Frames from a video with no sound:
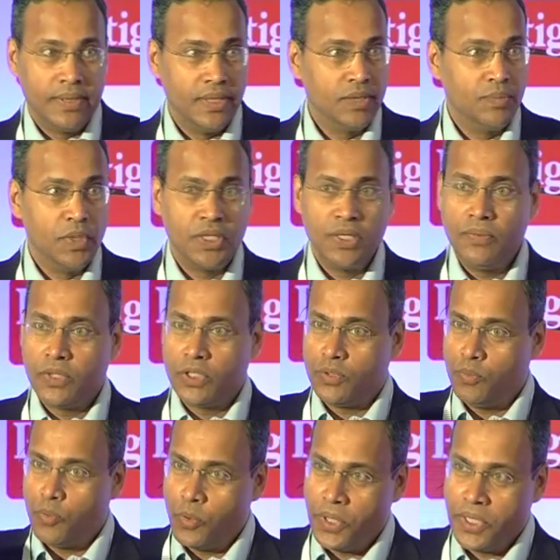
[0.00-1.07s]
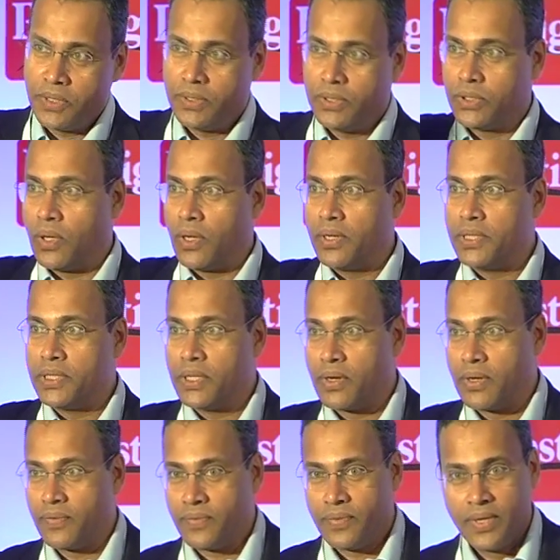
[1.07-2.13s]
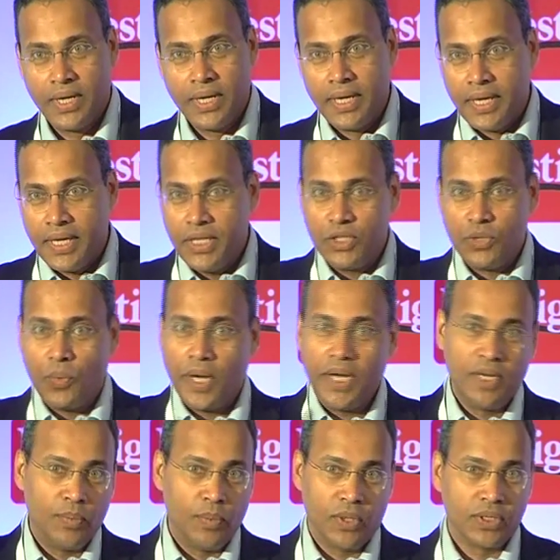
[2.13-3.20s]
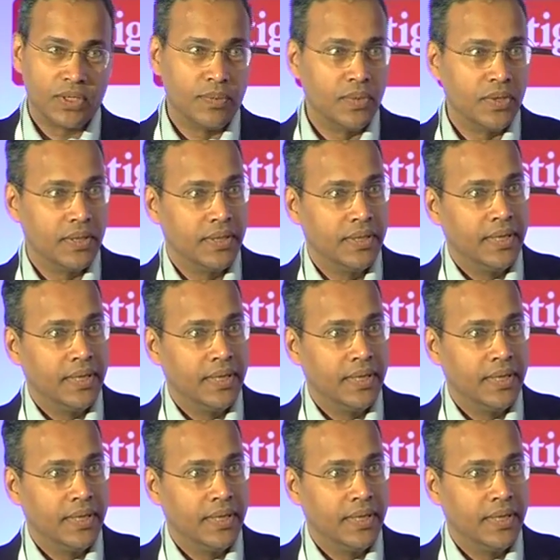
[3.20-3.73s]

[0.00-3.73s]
This machine was spewing solids out of each vent possible.